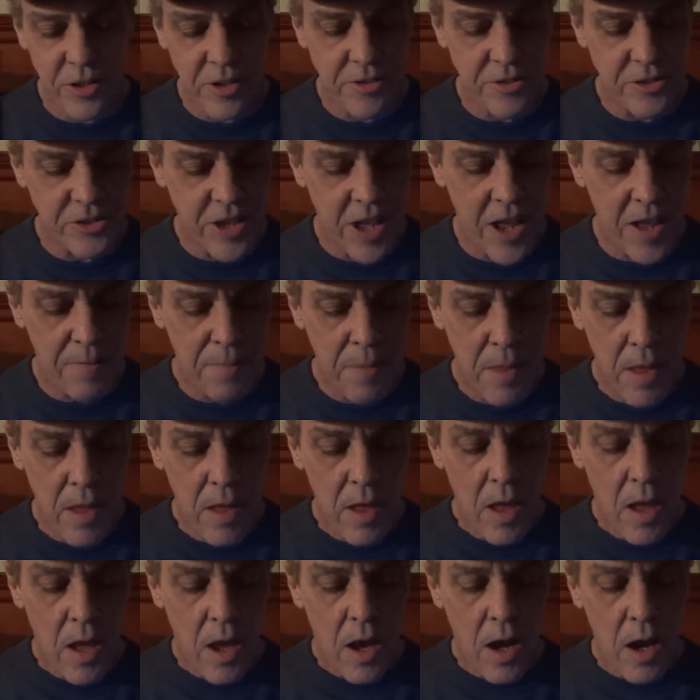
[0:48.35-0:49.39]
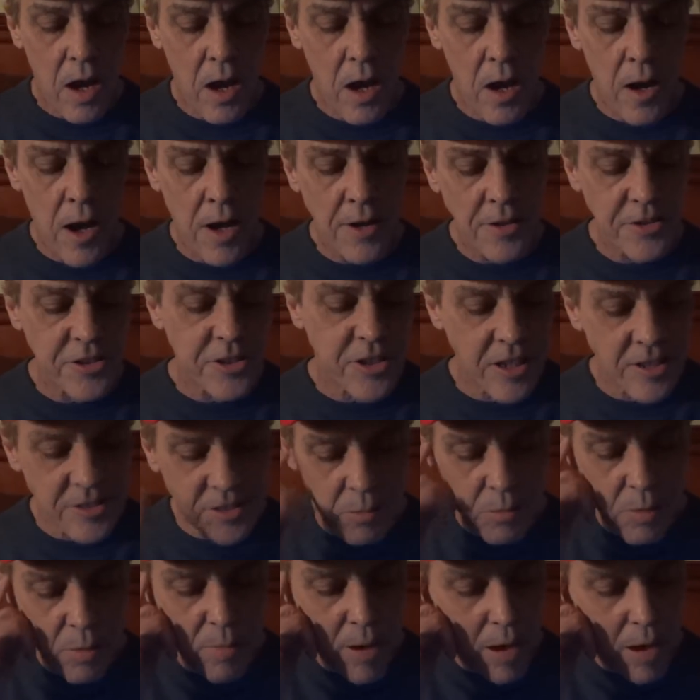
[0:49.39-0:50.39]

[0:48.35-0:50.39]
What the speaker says: understand. Understand something